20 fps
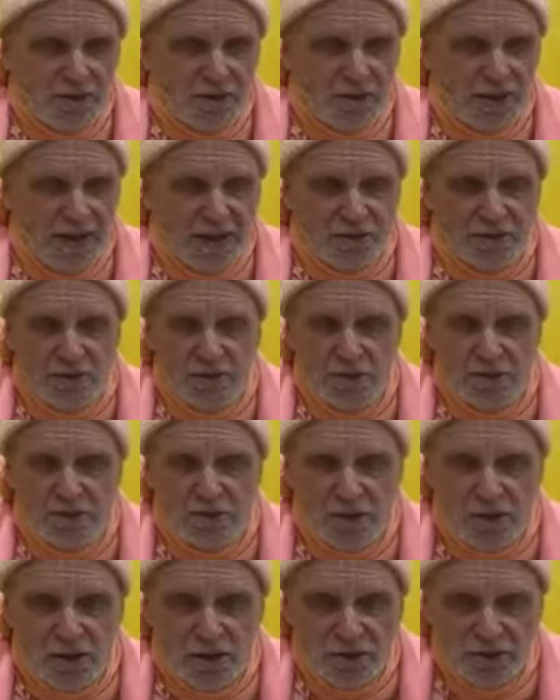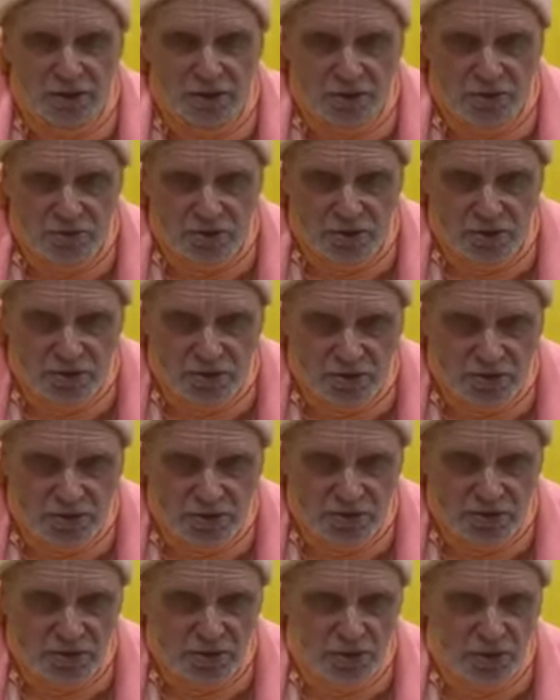The antyaja are those
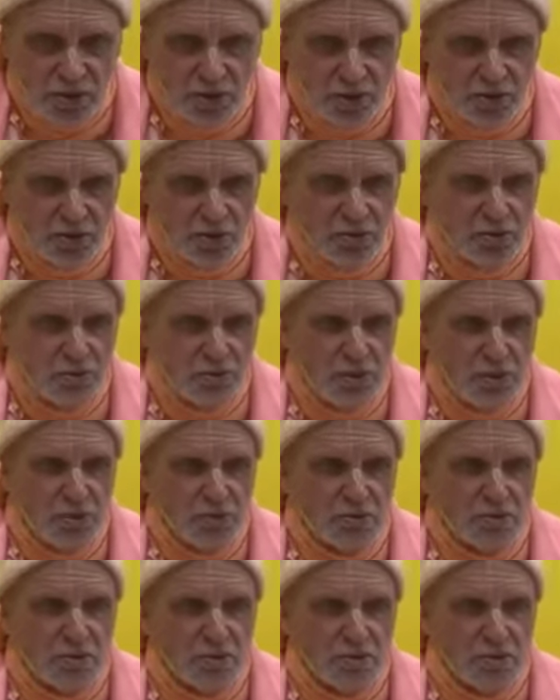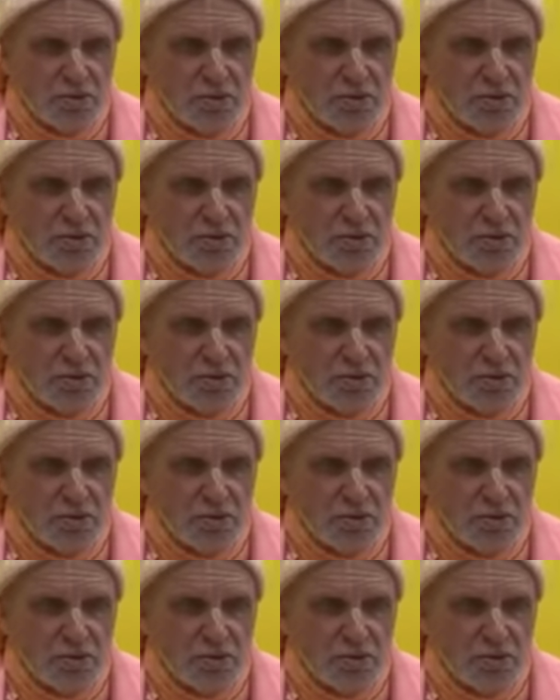souls who don't